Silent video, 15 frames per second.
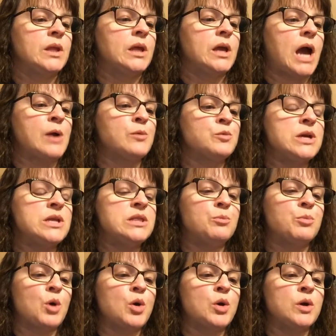I read the
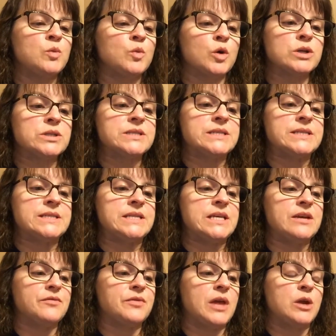broken words to see
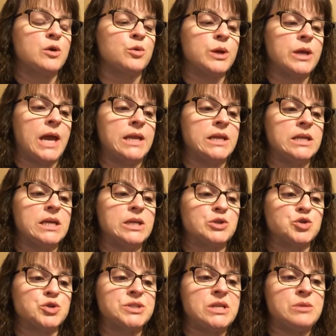if they create an
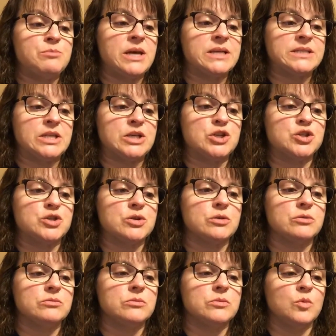interesting message,
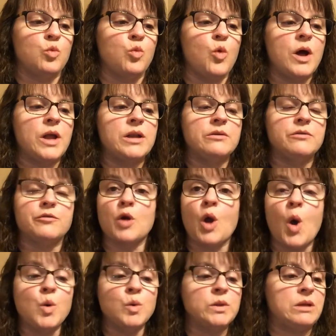one for
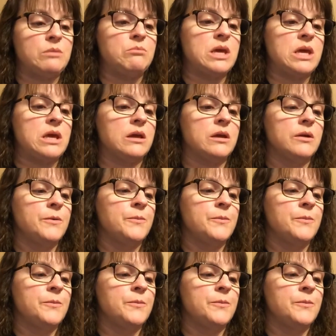only me.